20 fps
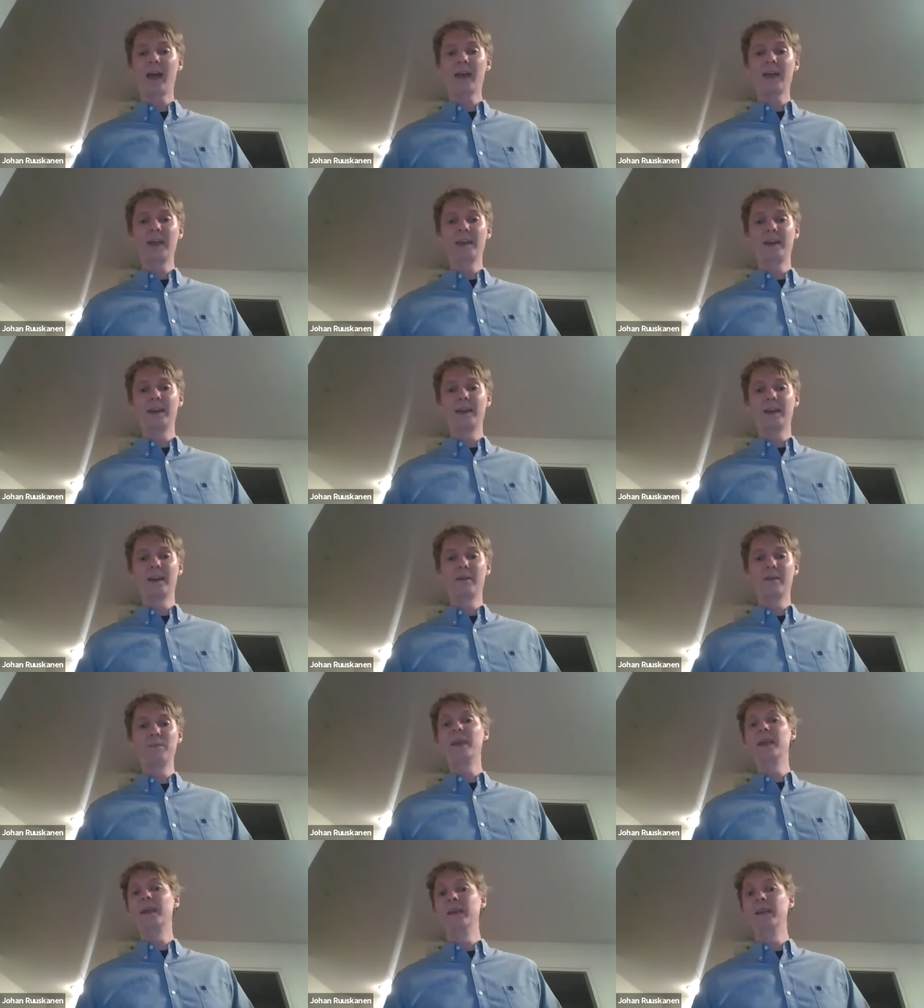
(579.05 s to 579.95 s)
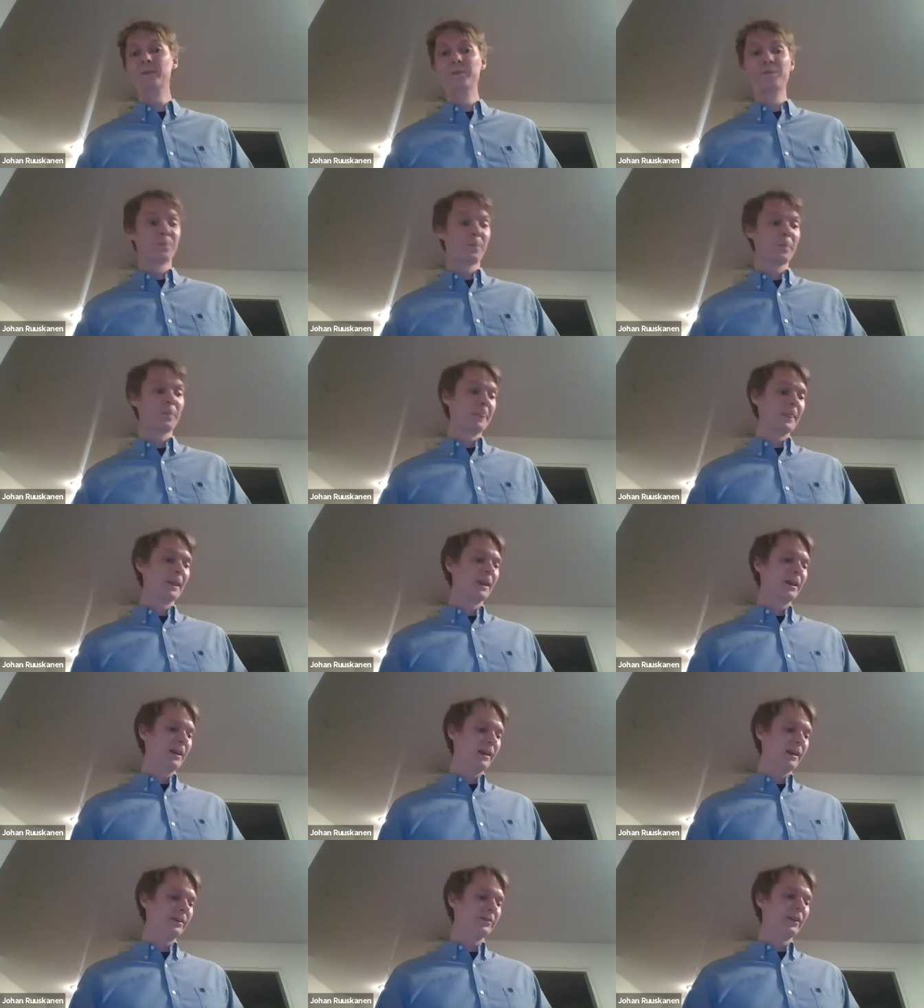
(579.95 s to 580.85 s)

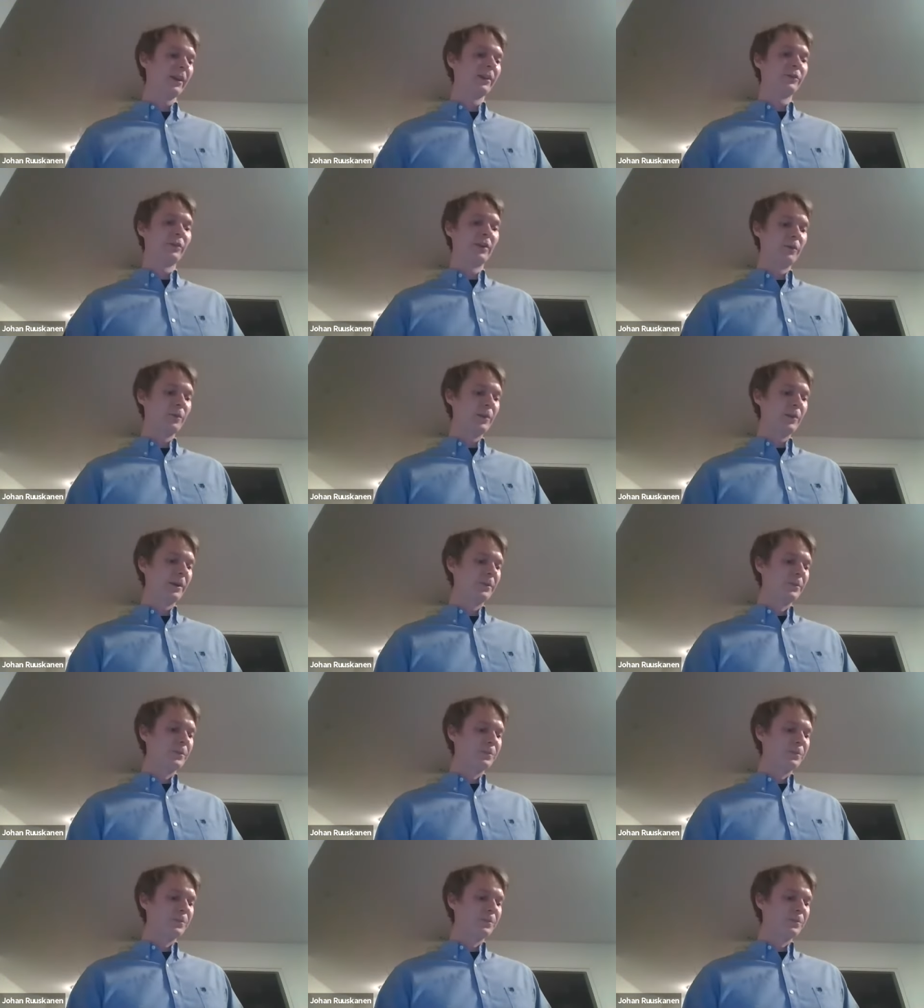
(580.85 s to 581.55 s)
in stationary mean.